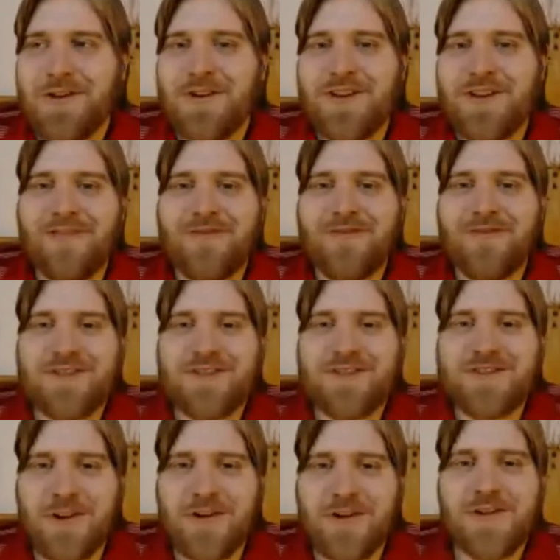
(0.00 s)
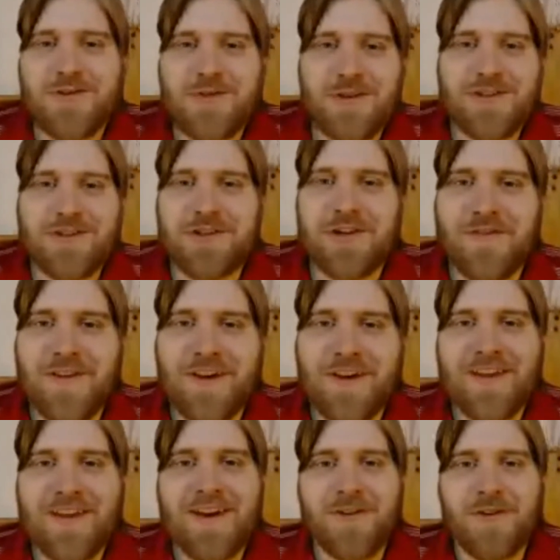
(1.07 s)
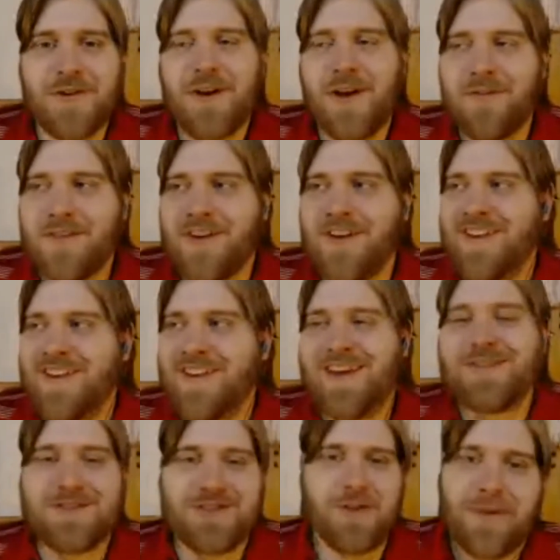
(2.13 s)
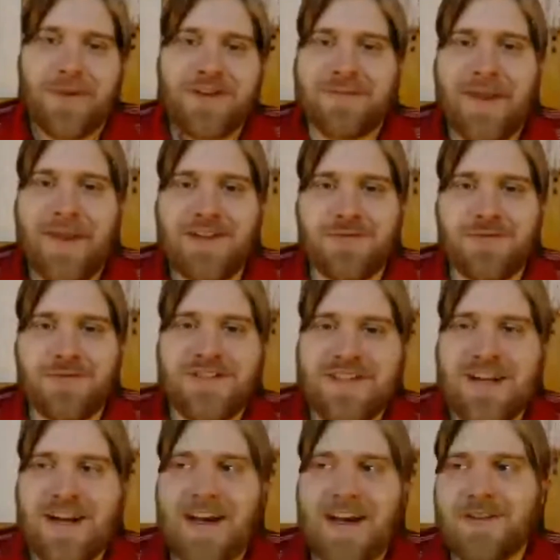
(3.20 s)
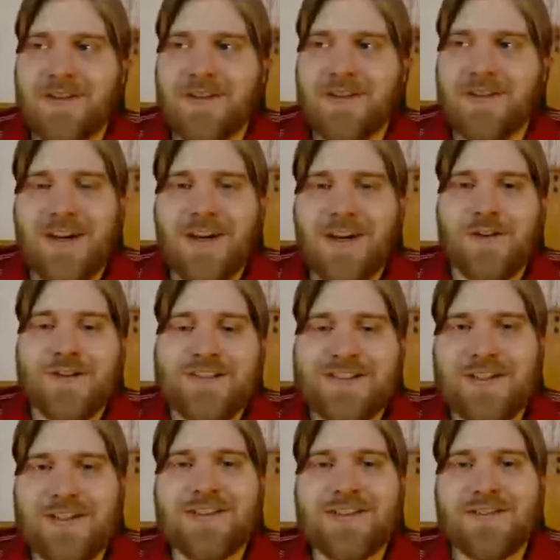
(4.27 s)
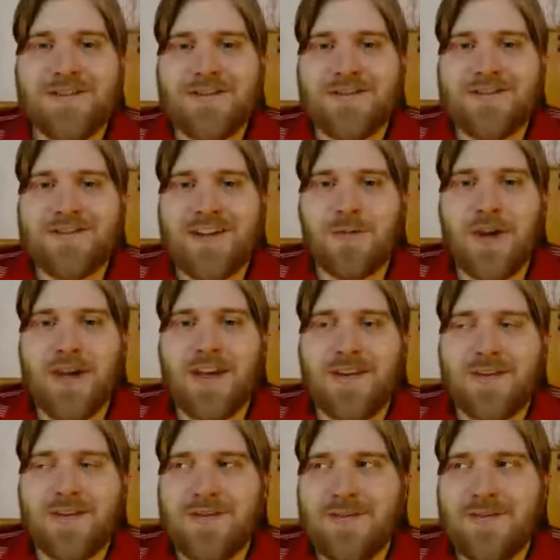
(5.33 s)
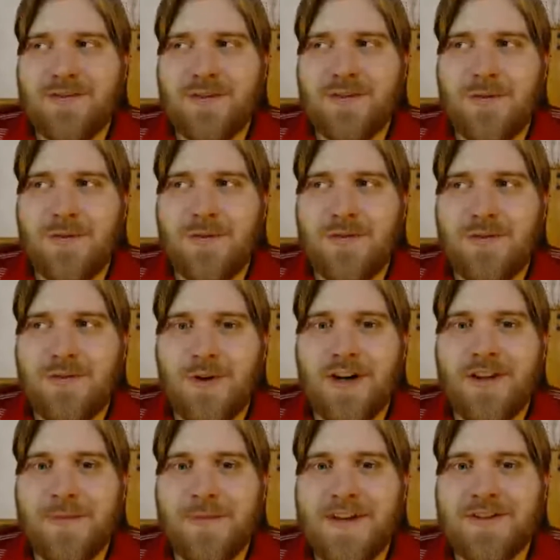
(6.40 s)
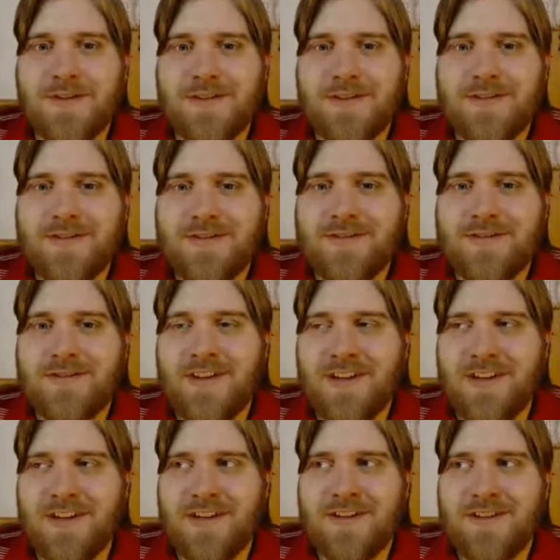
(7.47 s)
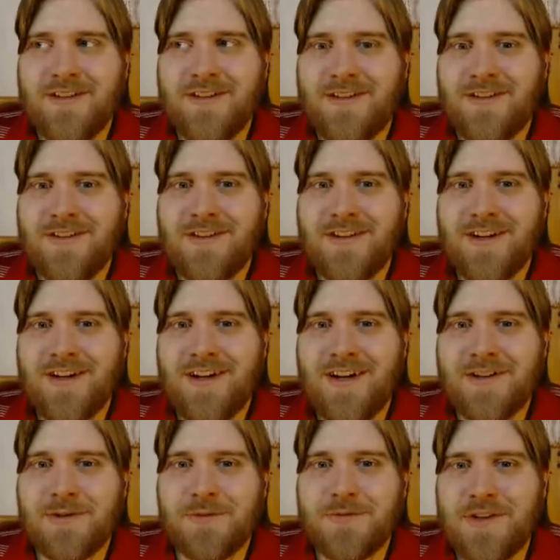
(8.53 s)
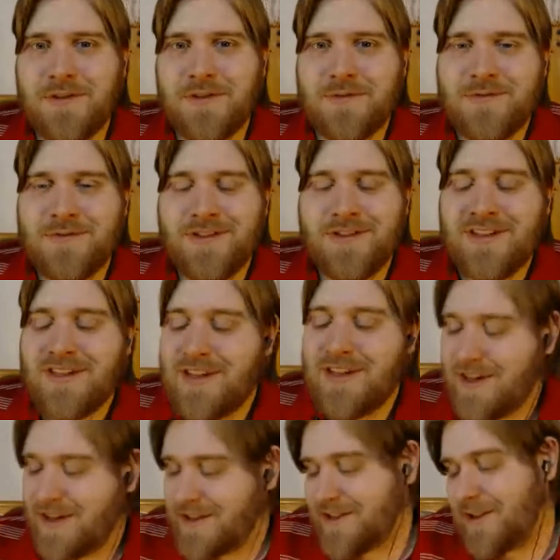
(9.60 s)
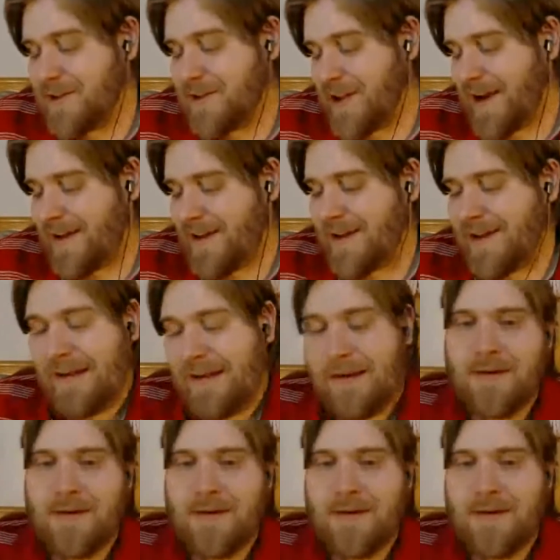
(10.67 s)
You either have to start your trilogy off like that, or you can't just jump into Matrix style all of a sudden. It's like, wait, why are they Matrix? Huh. I don't know. So that...